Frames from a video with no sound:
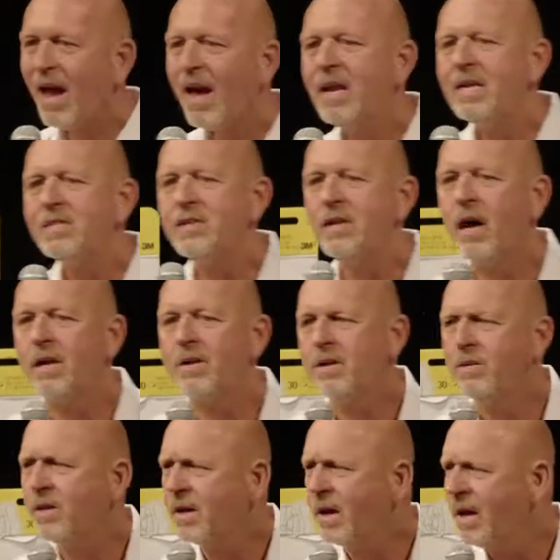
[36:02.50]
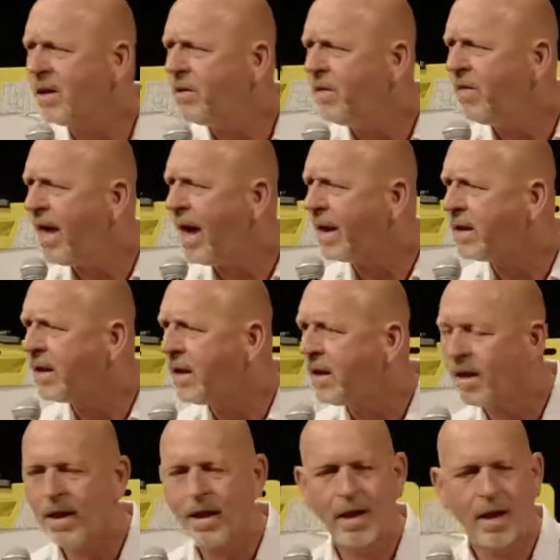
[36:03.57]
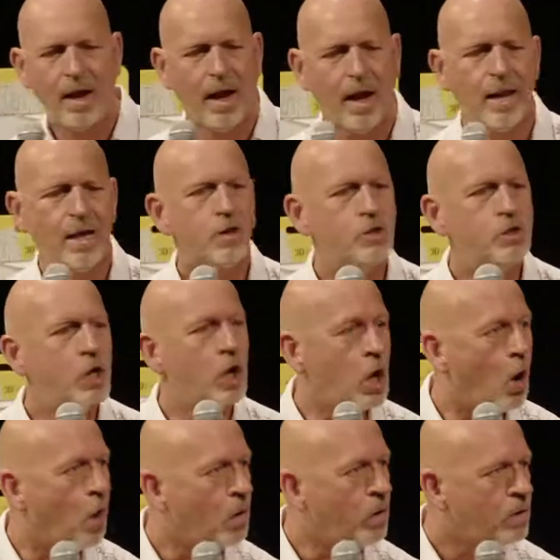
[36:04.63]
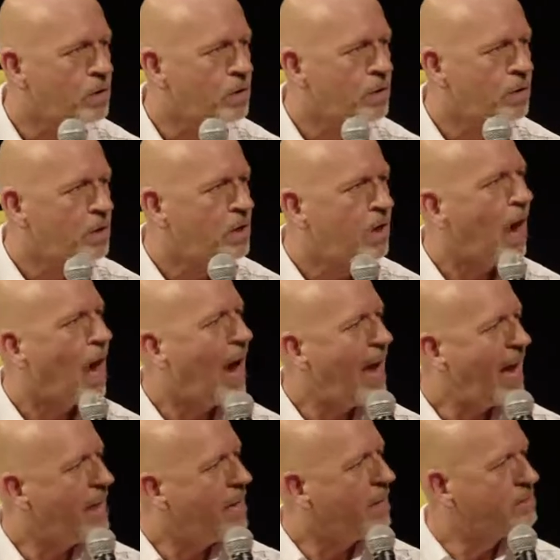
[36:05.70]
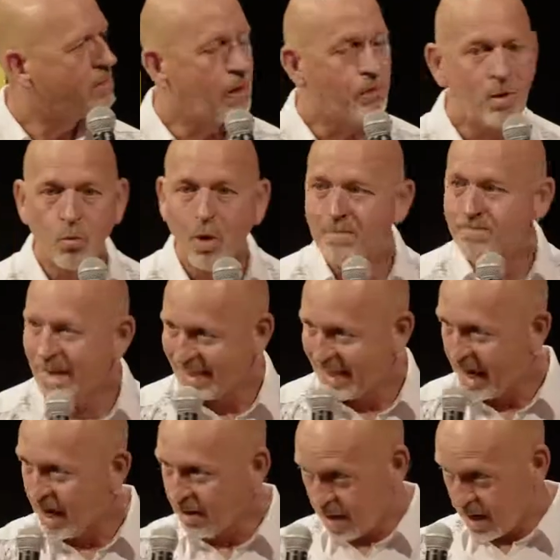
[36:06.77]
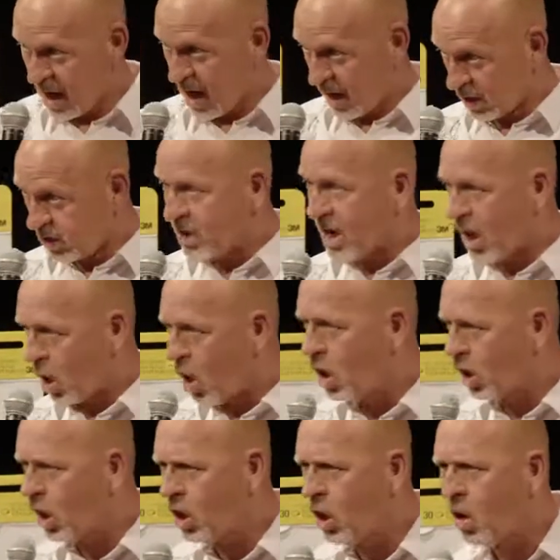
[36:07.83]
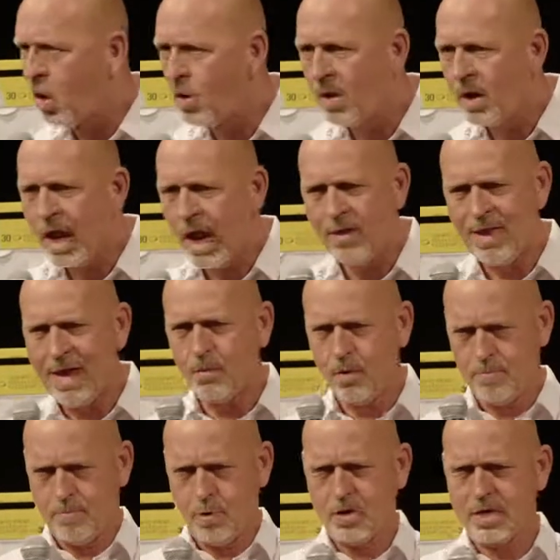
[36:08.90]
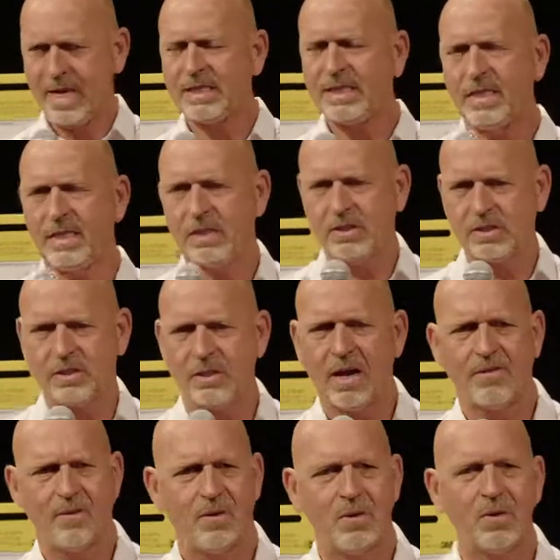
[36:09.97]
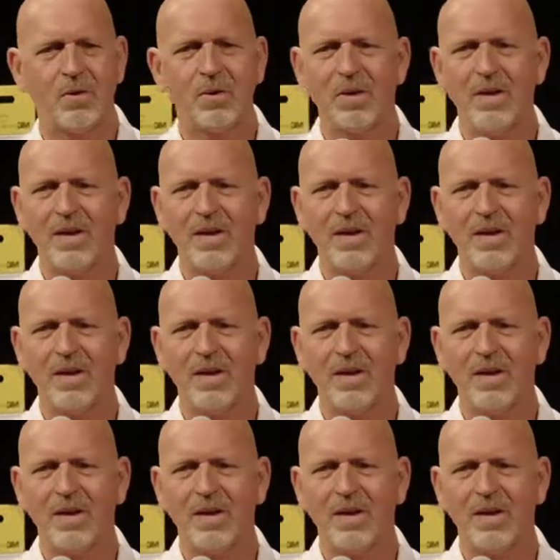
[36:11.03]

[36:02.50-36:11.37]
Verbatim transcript: and I said, How do you think I knew that? And he goes, You know, I had someone read my tarot cards not long ago, and they were predicting this stuff too.